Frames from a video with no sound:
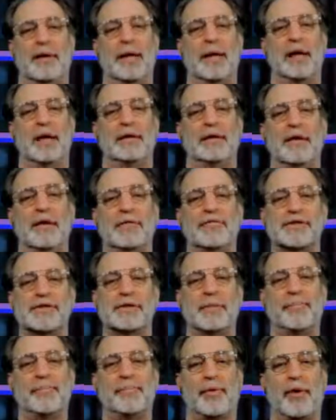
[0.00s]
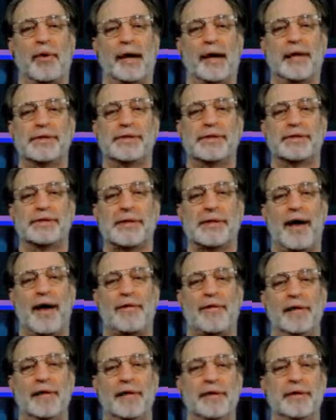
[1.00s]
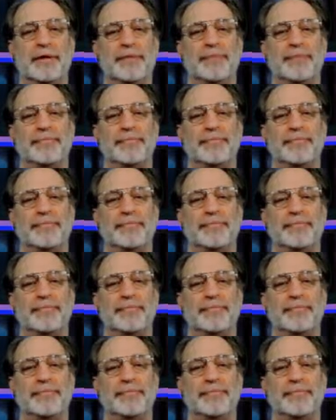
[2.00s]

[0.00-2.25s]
Look for some bargains this afternoon.